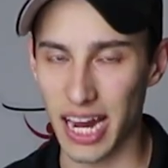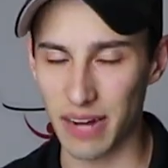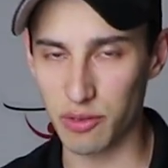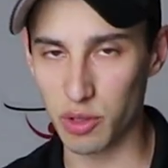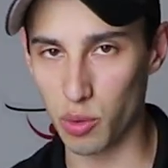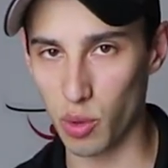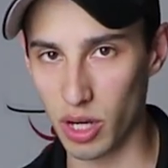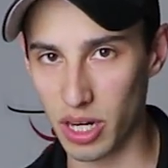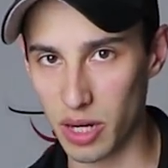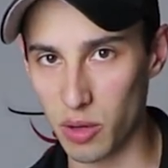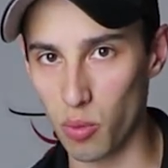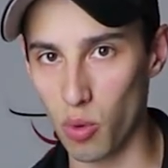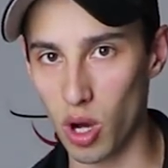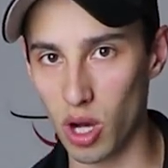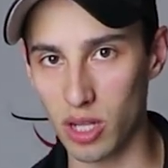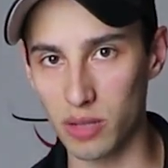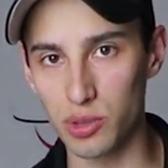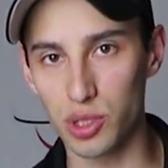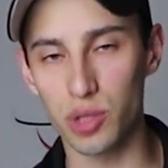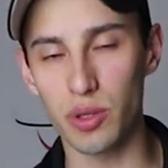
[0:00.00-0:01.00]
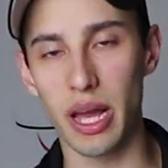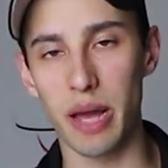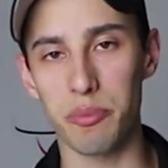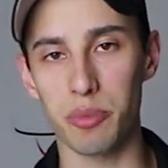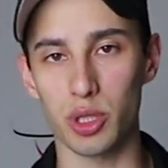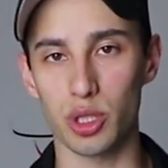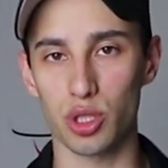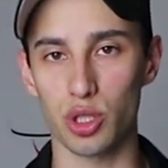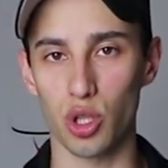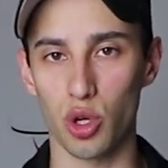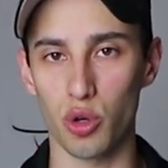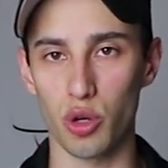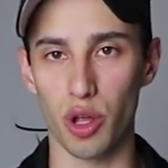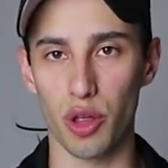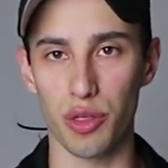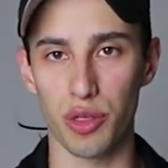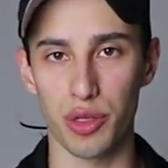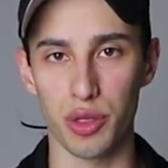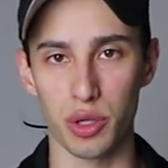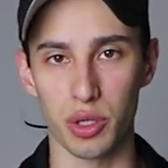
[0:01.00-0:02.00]
everyone, and welcome to episode
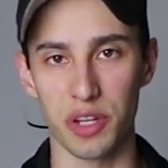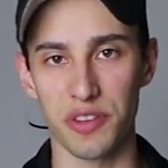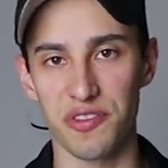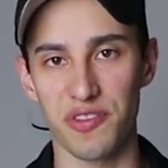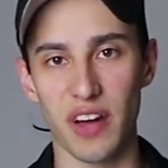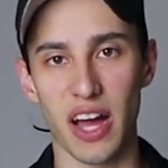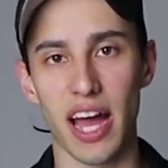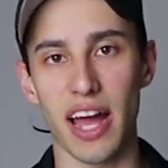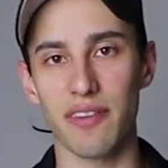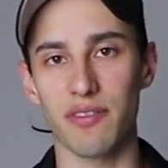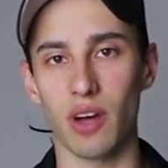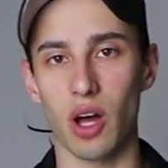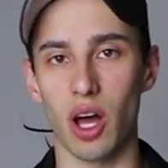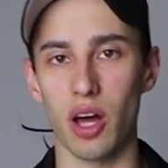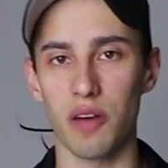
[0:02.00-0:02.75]
35